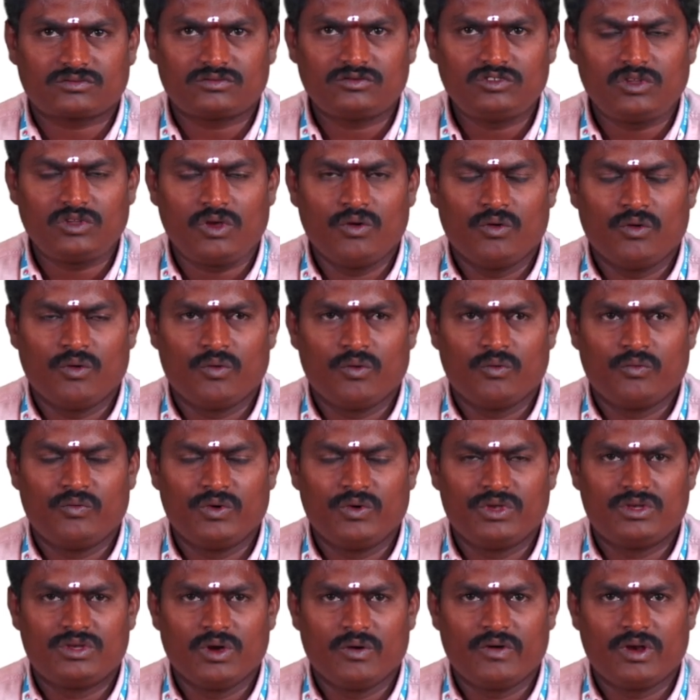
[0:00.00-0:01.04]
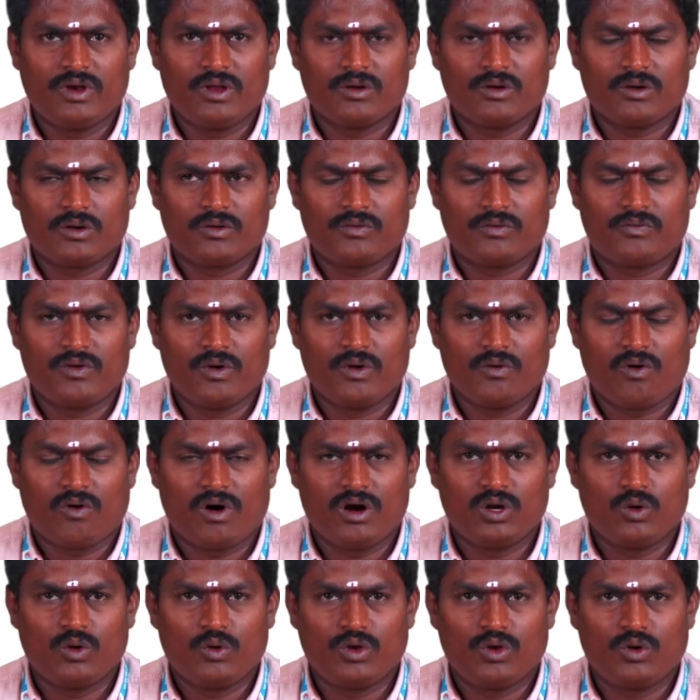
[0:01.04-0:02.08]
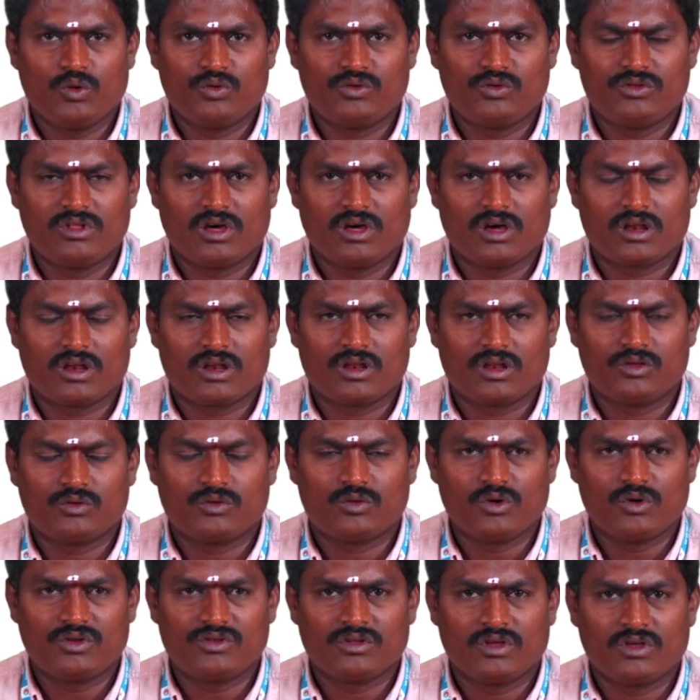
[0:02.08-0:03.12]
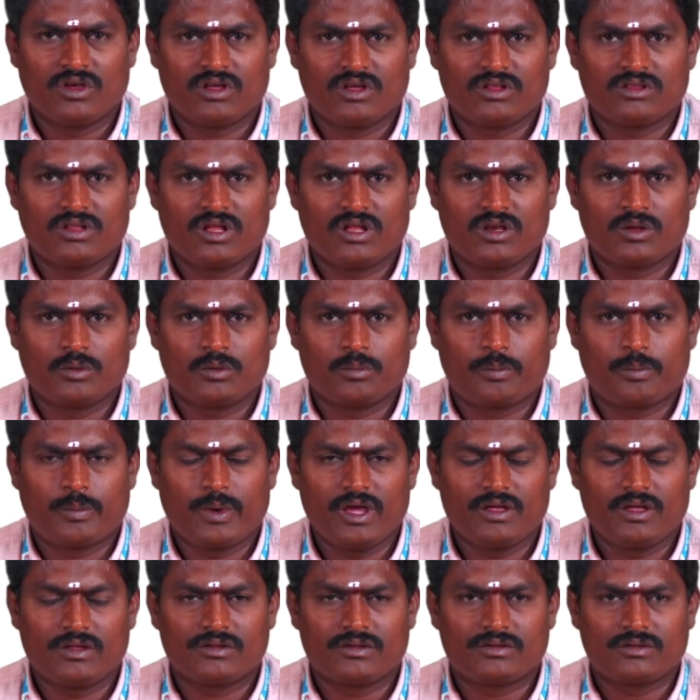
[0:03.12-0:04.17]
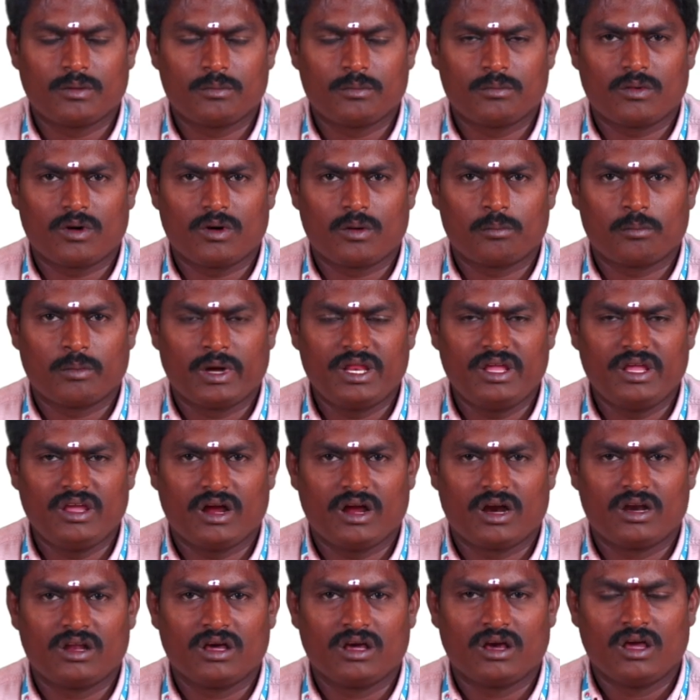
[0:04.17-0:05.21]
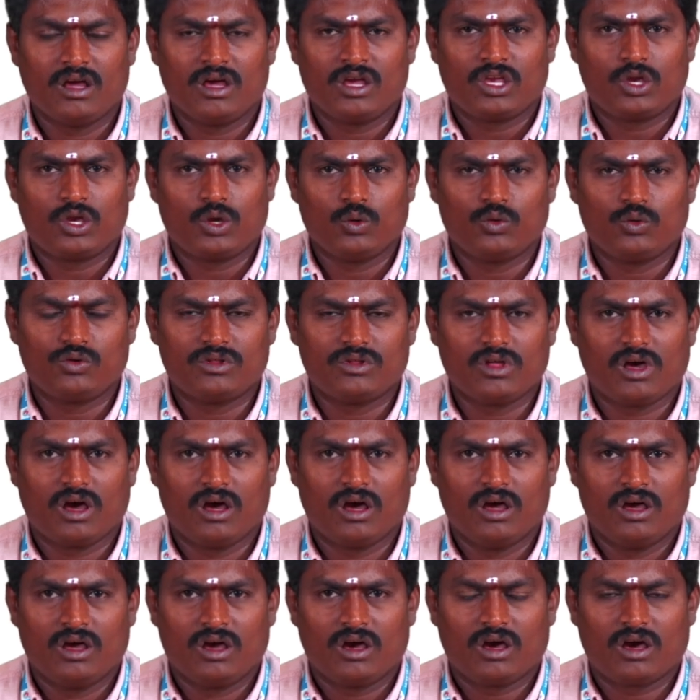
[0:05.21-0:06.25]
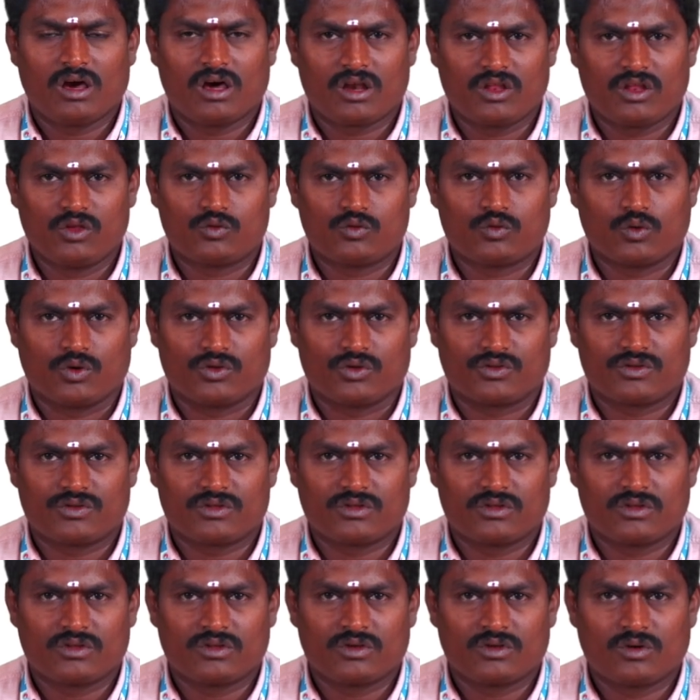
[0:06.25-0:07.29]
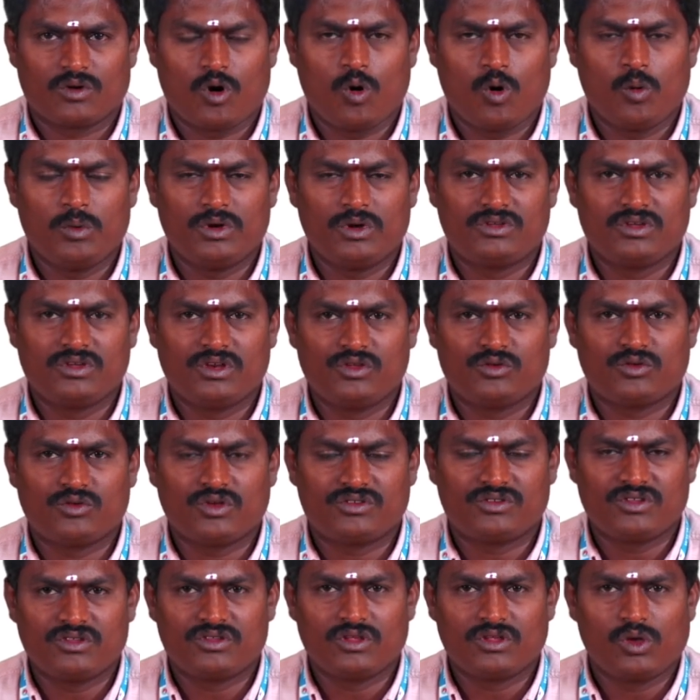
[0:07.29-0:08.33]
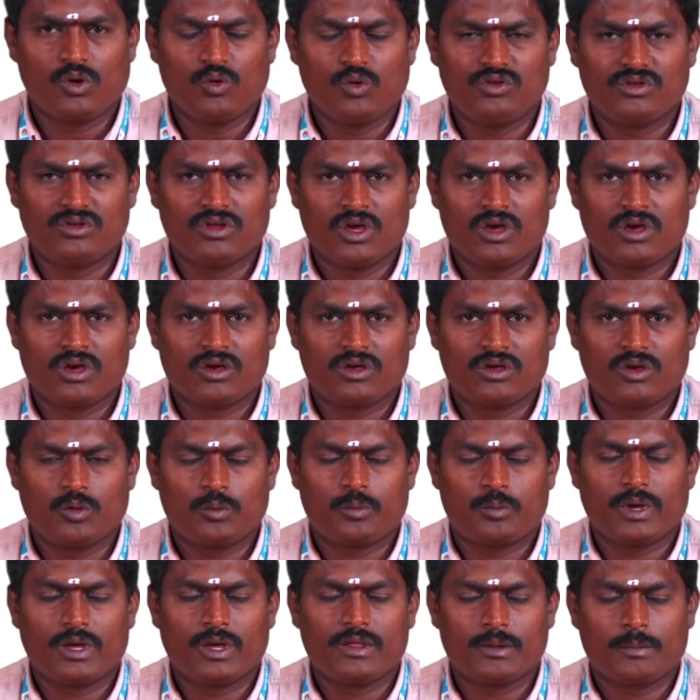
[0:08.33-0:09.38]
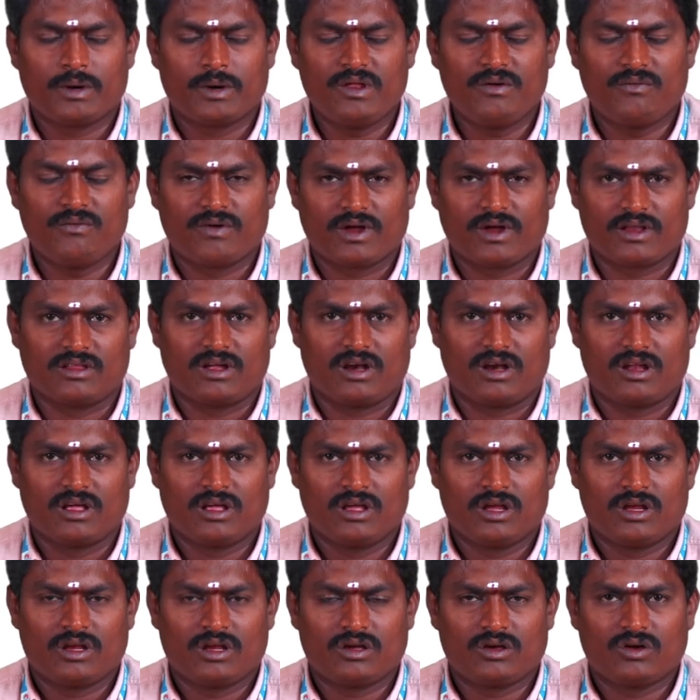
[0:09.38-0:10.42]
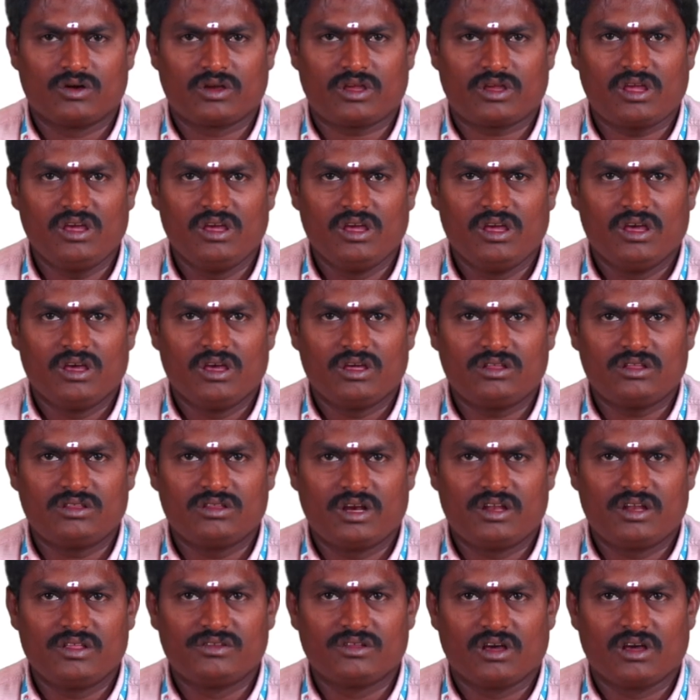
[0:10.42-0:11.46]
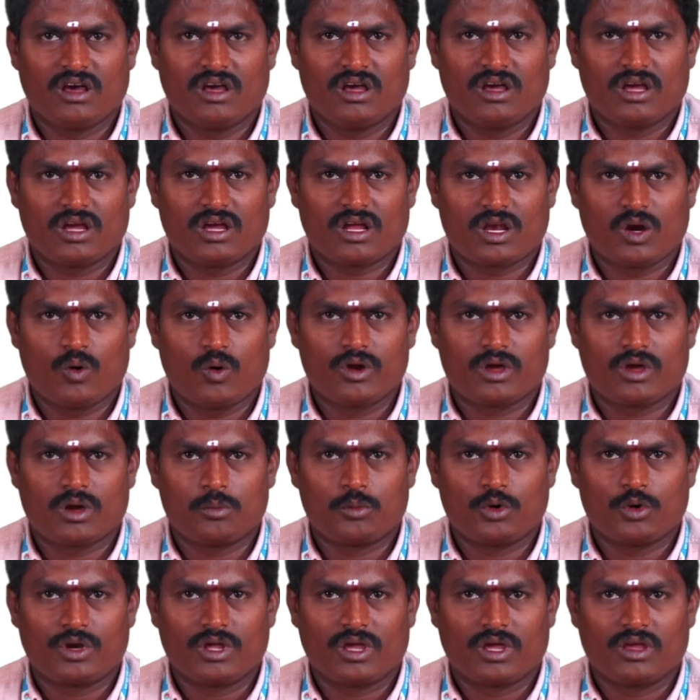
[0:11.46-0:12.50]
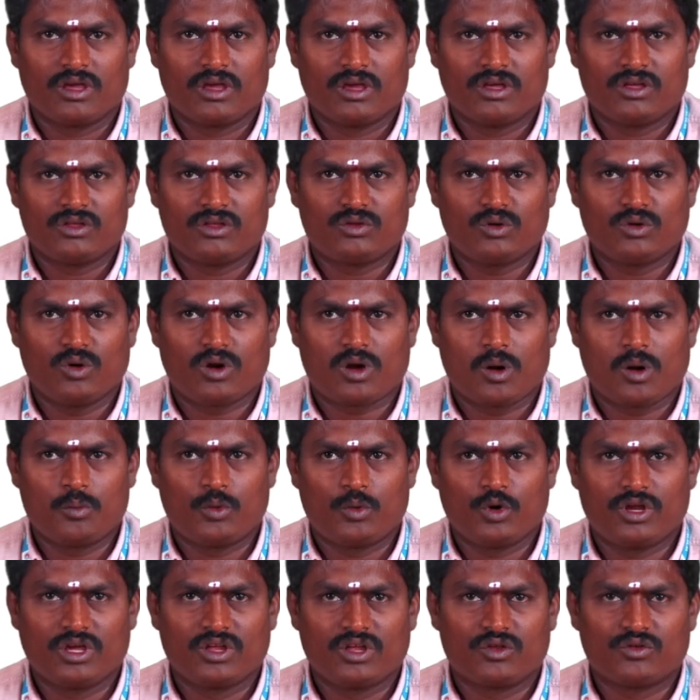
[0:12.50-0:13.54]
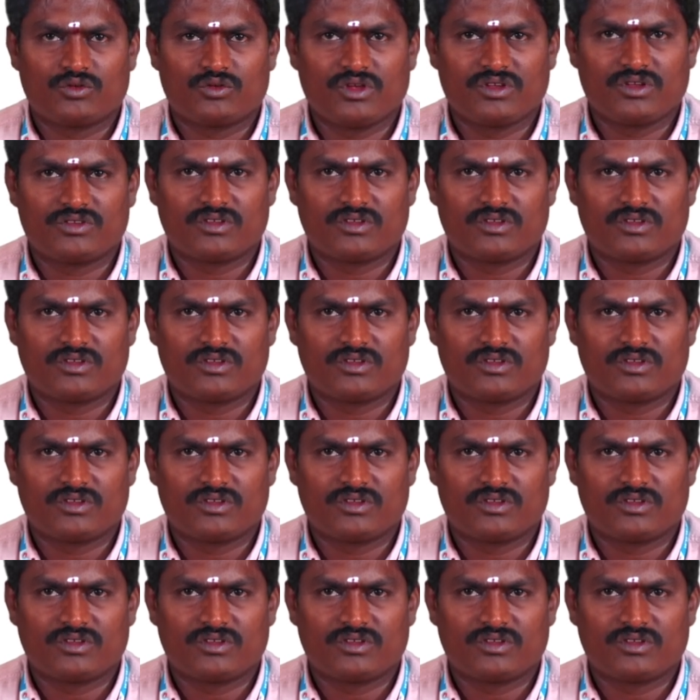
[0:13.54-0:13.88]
Whichever, if you want to use the resource, then you pay some money and use the resource. How much resources you use, and you pay the money for that. Okay, that is the cloud computing. So computing resource